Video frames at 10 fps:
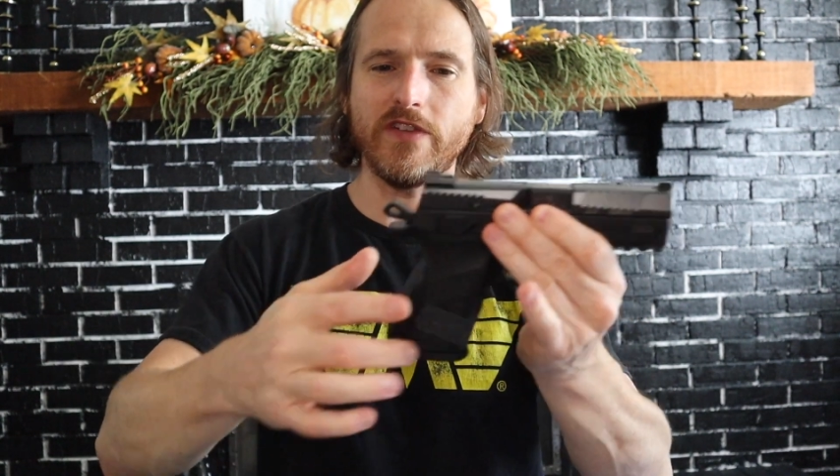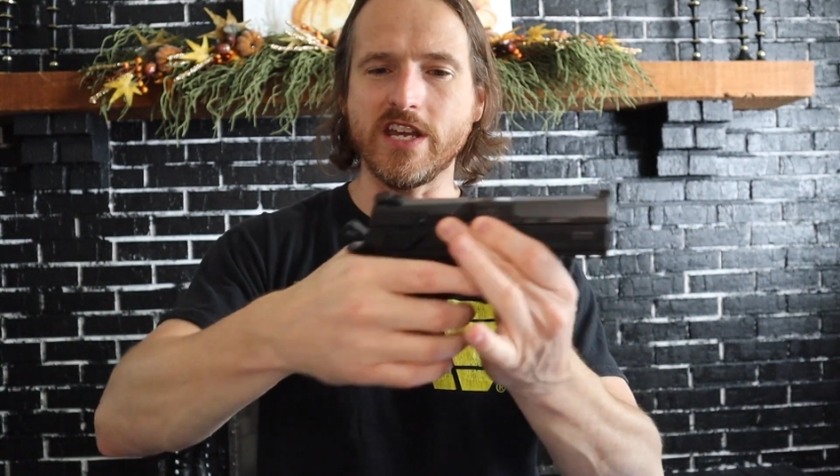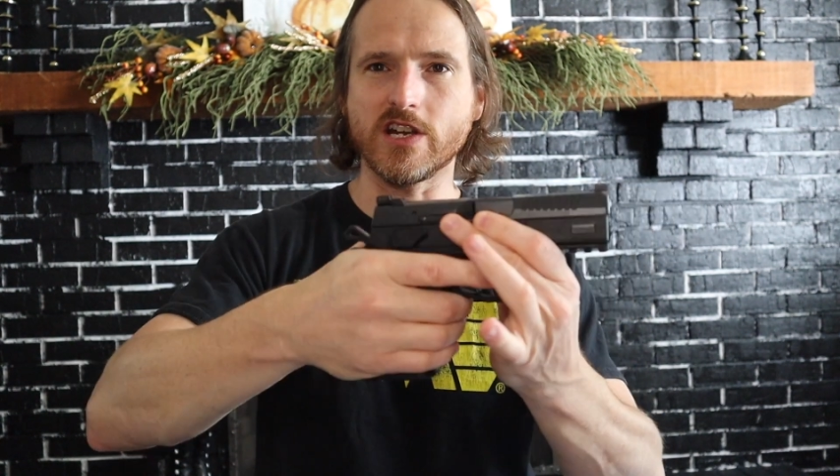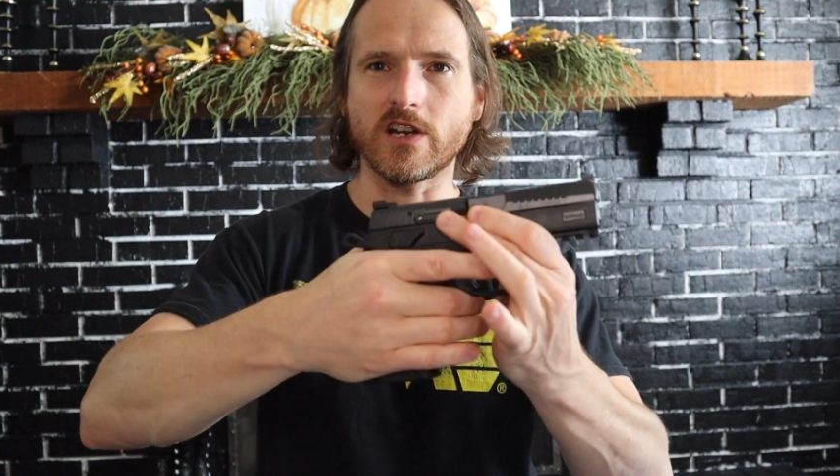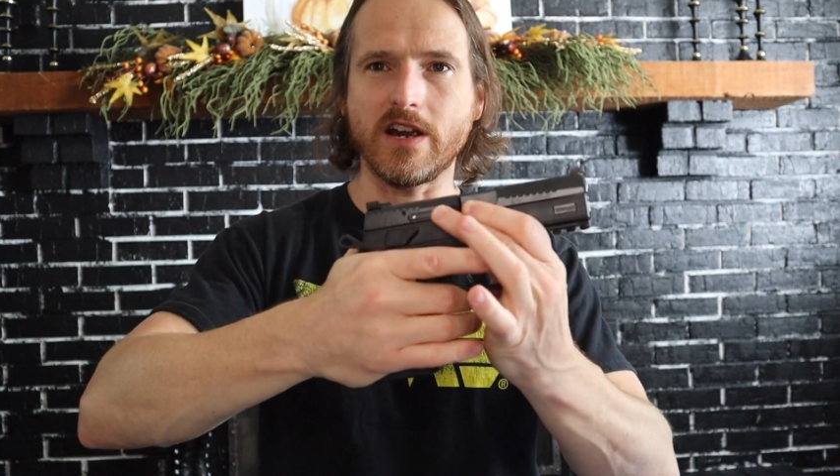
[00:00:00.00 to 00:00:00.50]

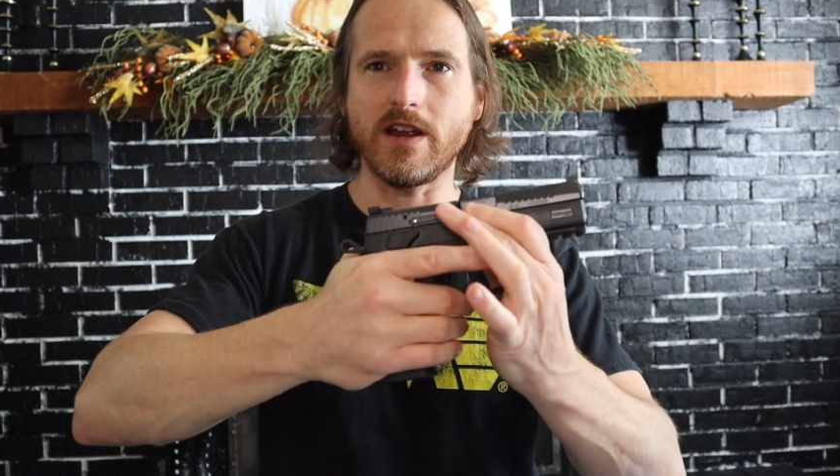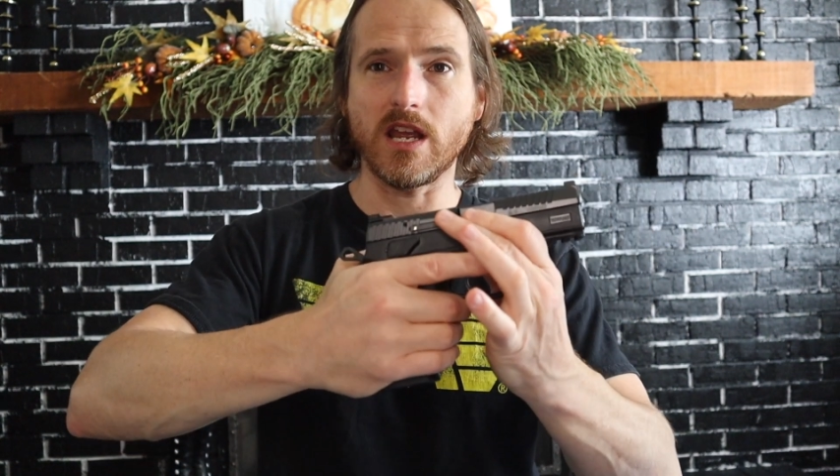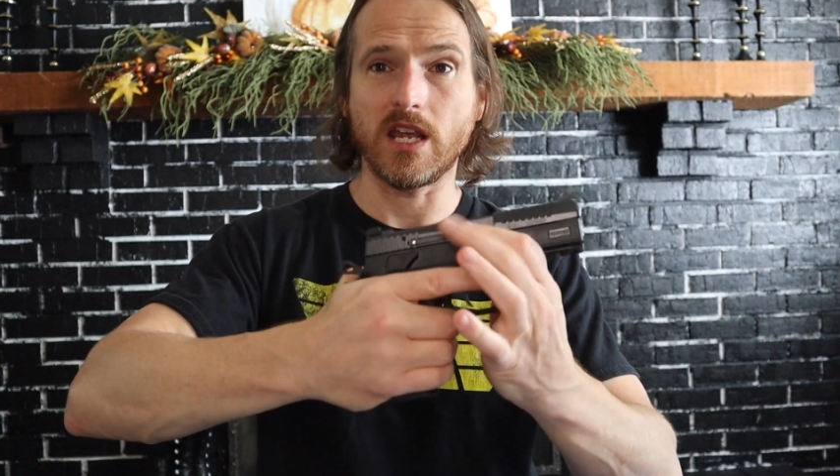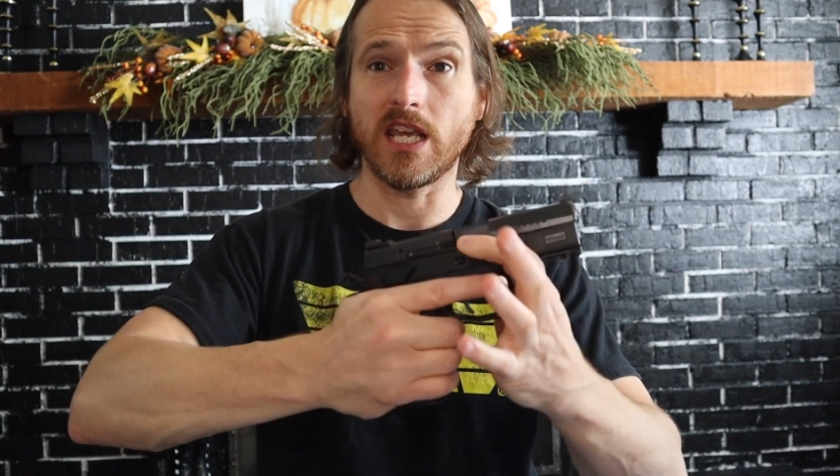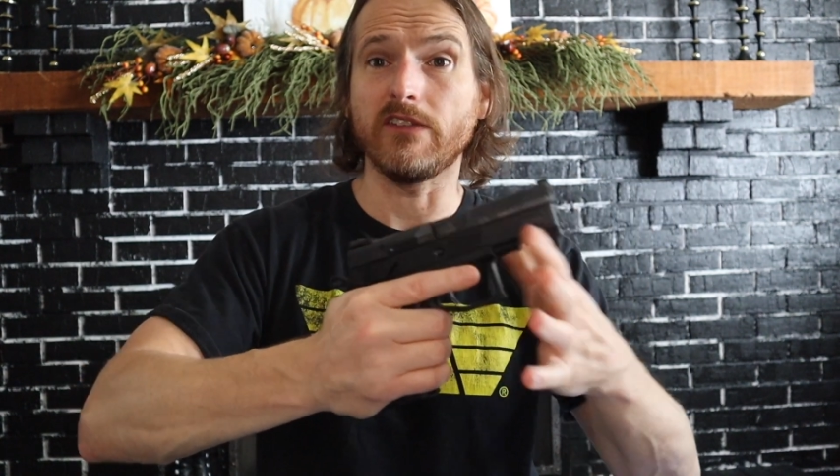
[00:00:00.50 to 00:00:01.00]
here
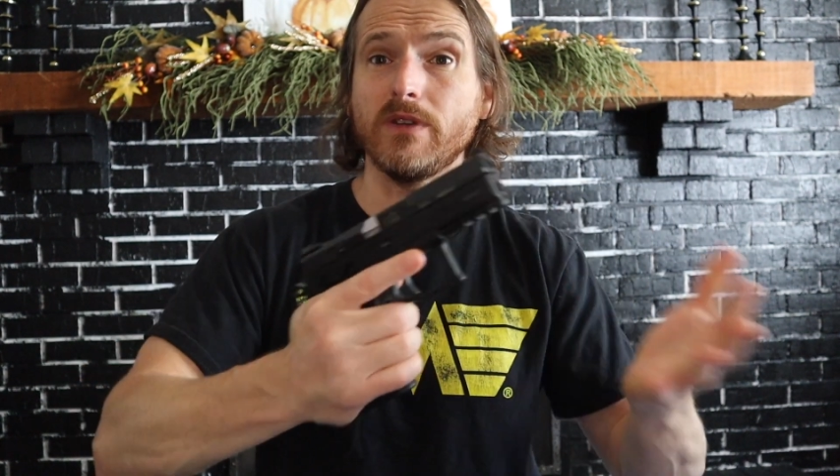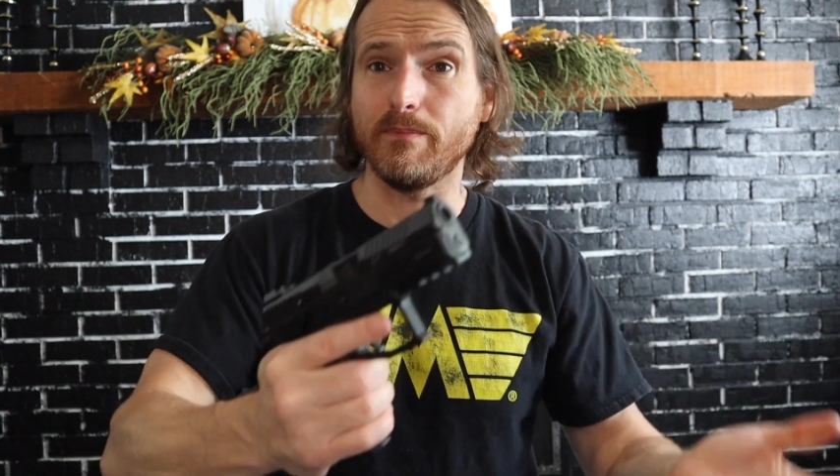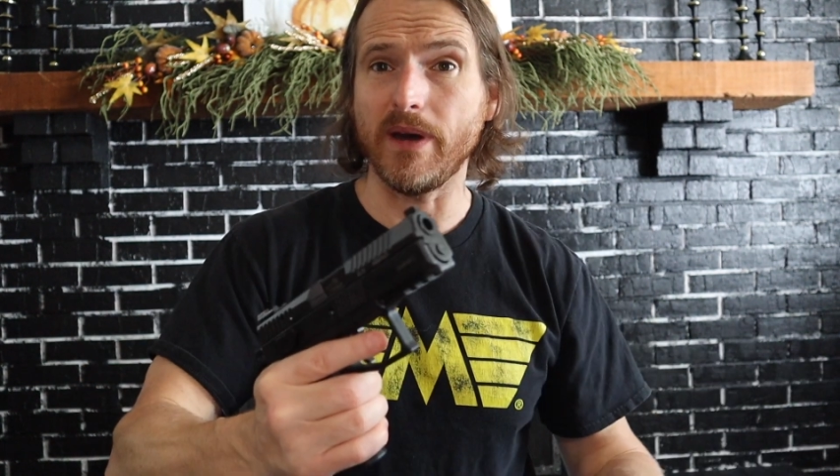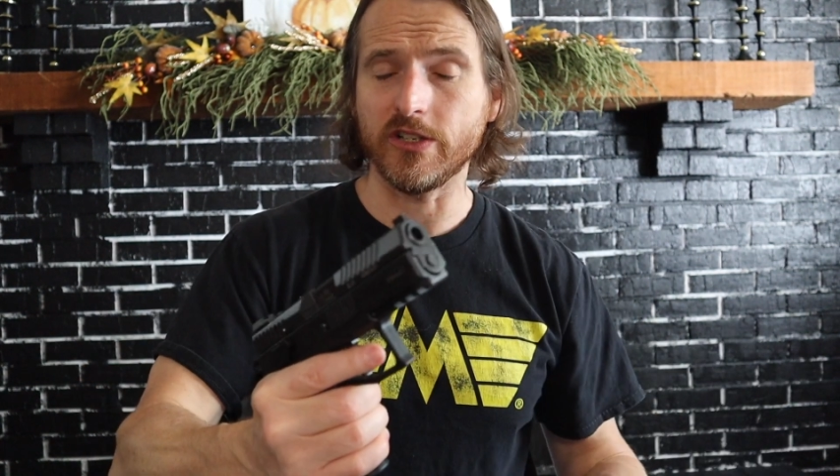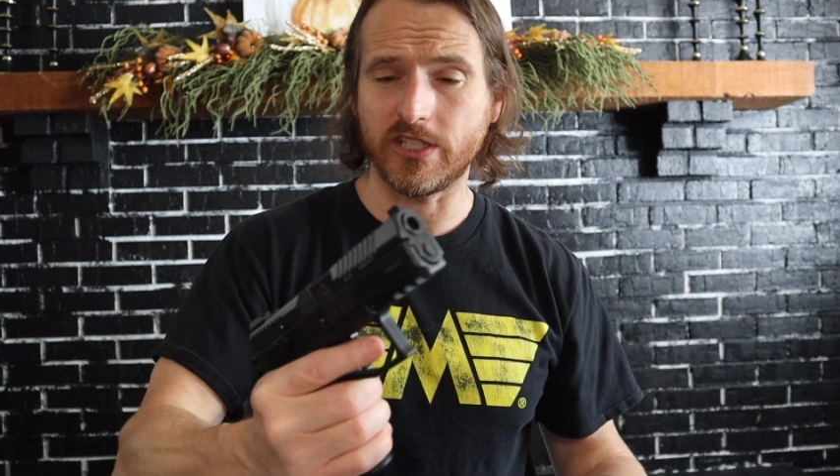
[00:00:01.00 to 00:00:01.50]
gives you
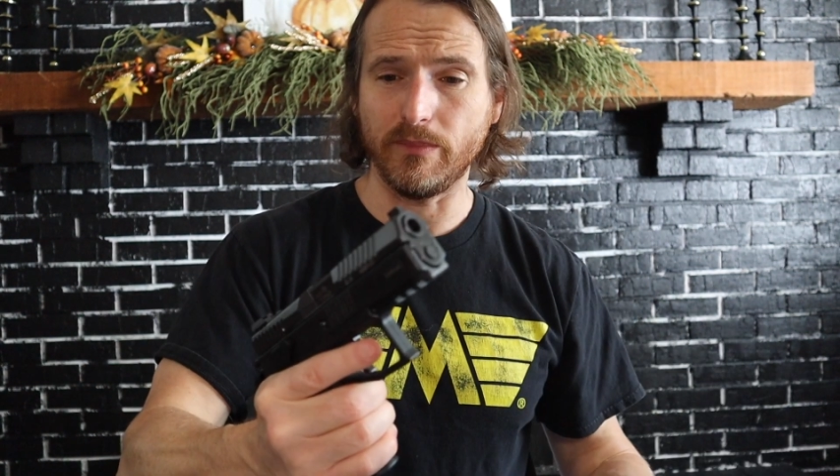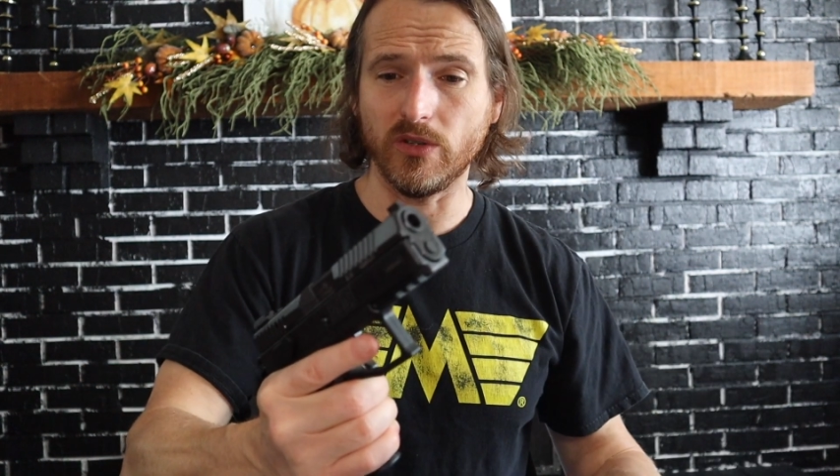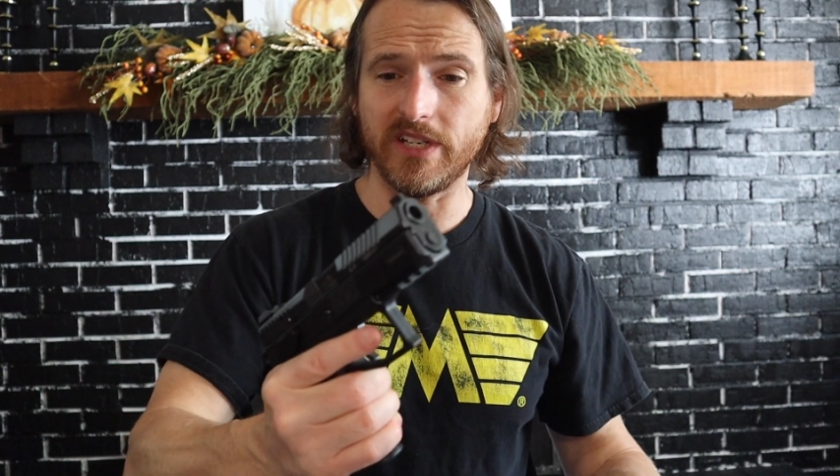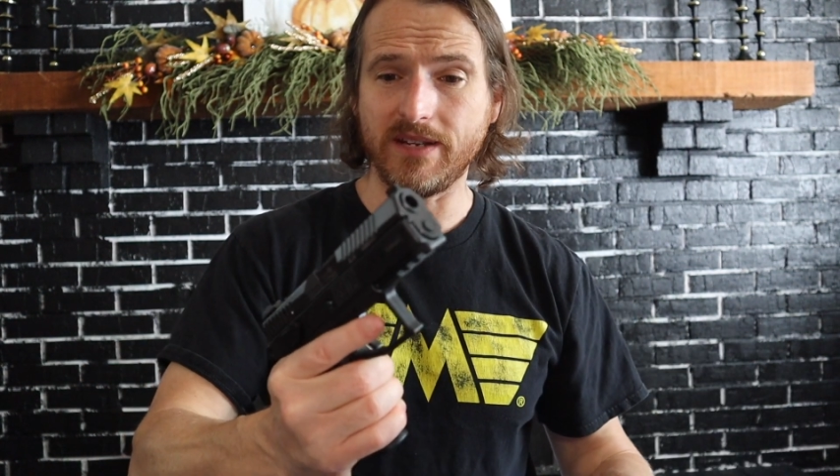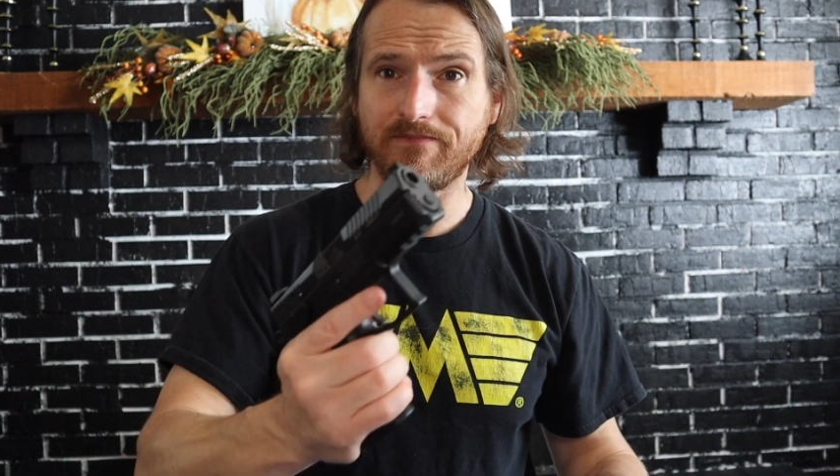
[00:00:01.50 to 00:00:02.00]
better
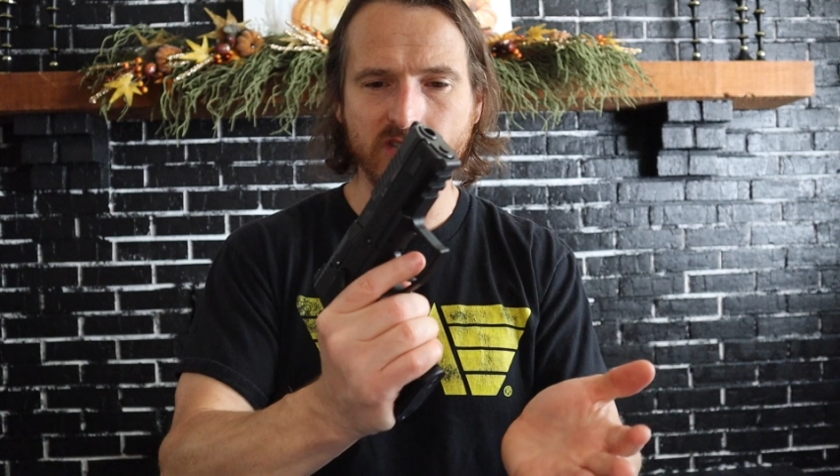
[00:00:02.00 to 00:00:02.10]
stability.